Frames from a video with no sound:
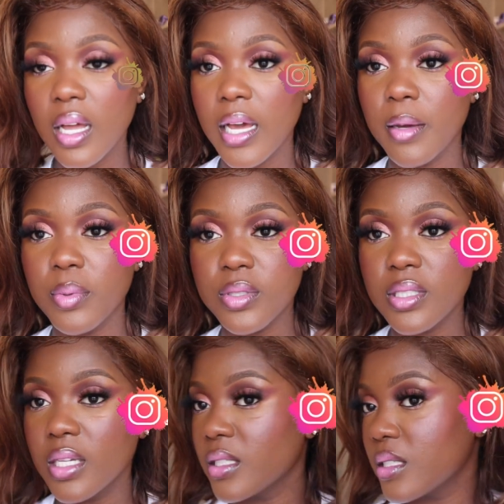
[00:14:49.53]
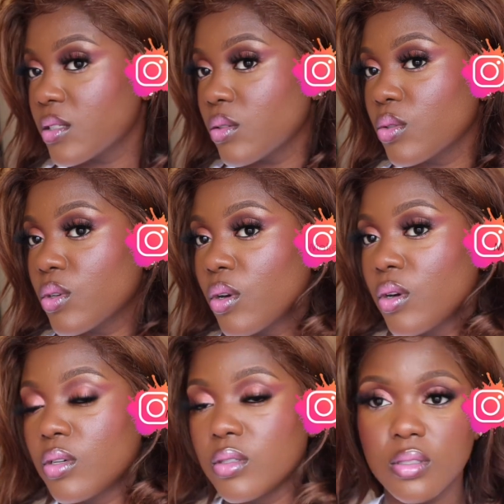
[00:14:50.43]
I posted this look
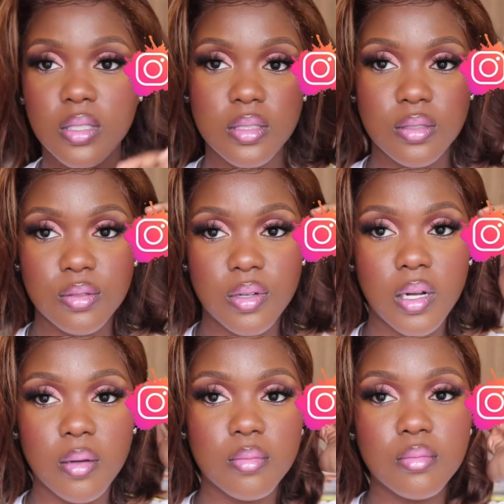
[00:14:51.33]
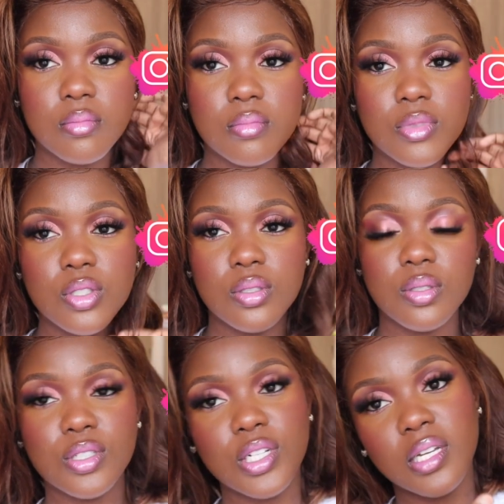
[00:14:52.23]
on Instagram, just so
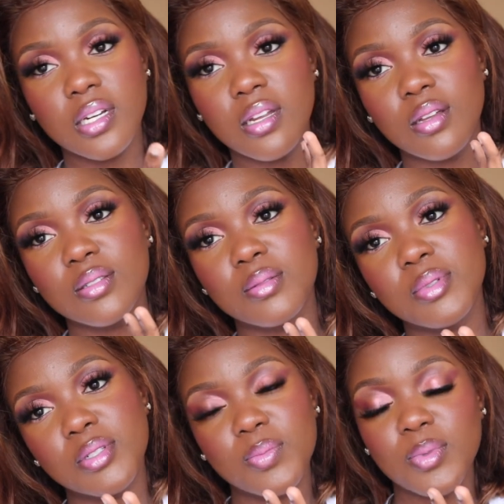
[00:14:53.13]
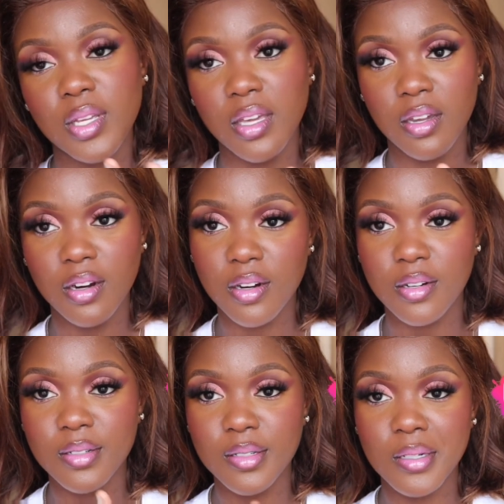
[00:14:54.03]
to check it out. I'm going to put it
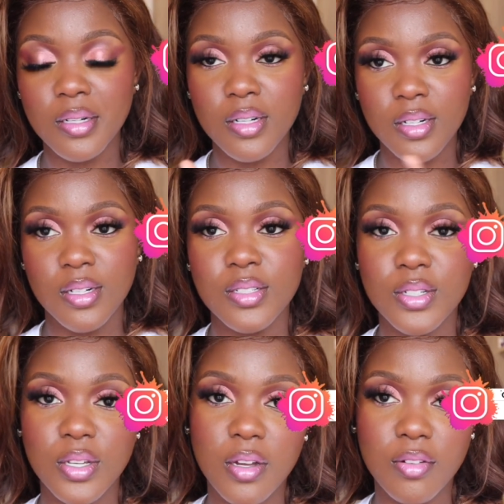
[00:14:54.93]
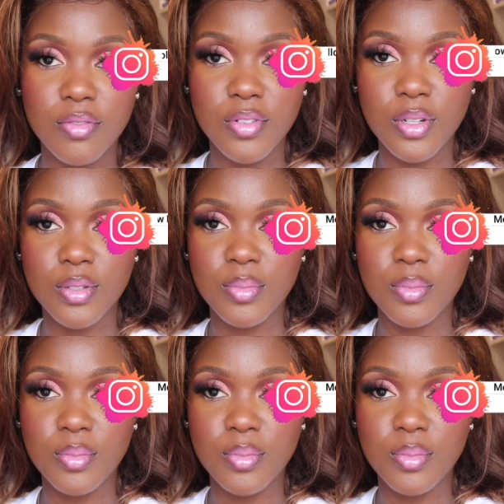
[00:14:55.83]
here so you can follow